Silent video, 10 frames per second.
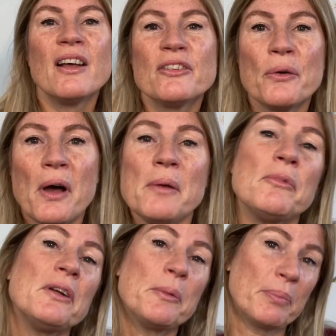So I'm
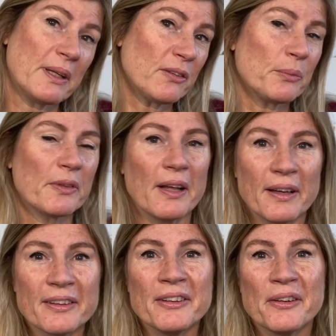really pleased with
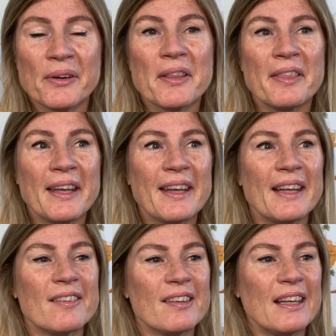that. You know, I think
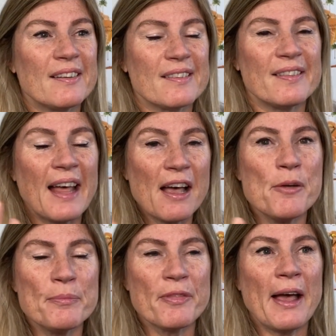it's
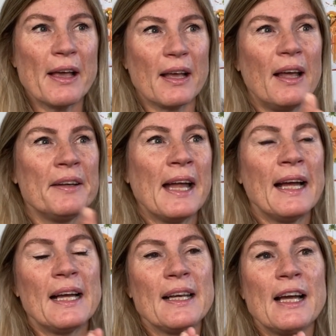
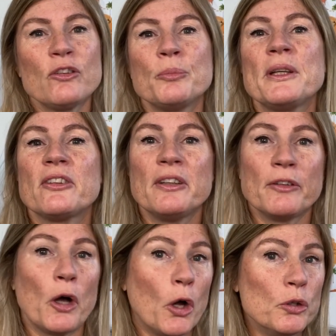that allows me to live at
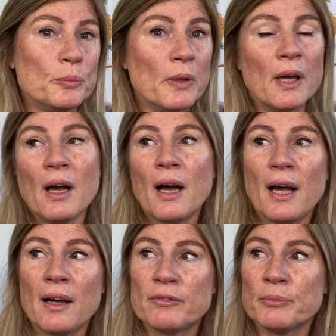home. I
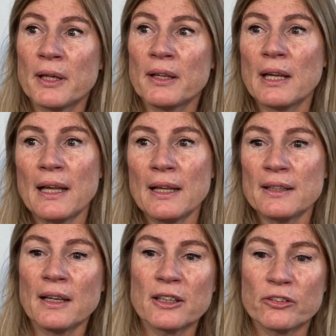have my
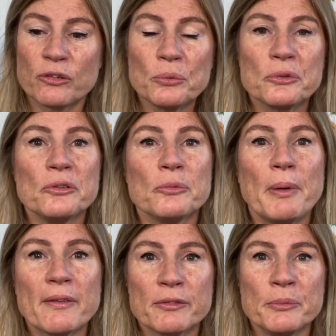youngest daughter who's
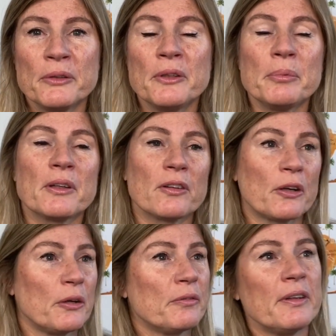back from uni because of
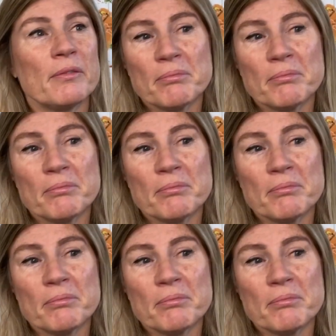COVID.